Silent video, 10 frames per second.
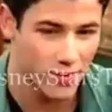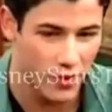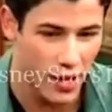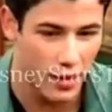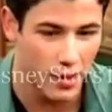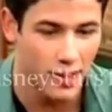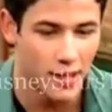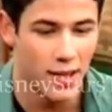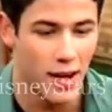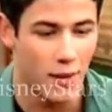finale.
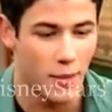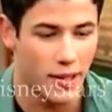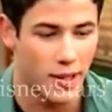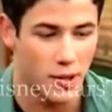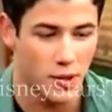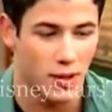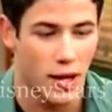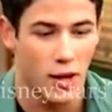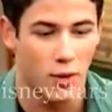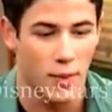My character,
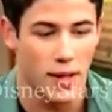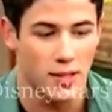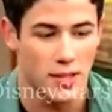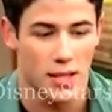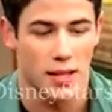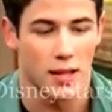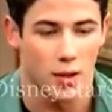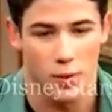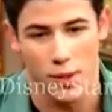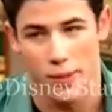Lyle, makes
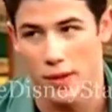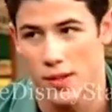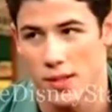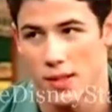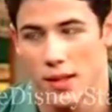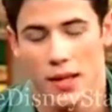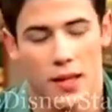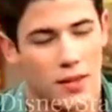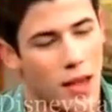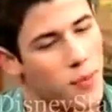a reappearance, and
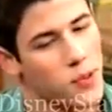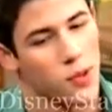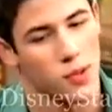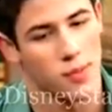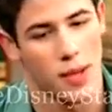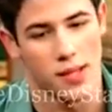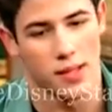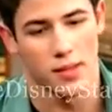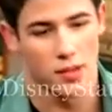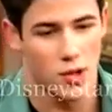the episode is
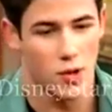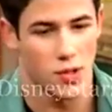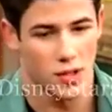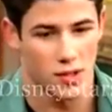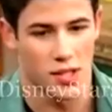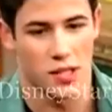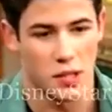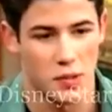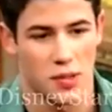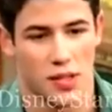amazing, and the show just
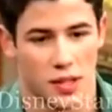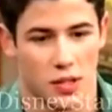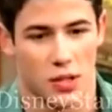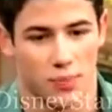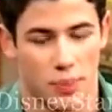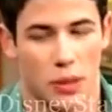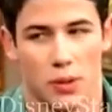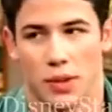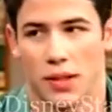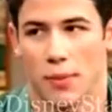continues to
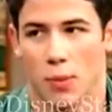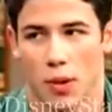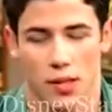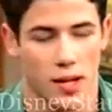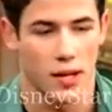build and get more exciting.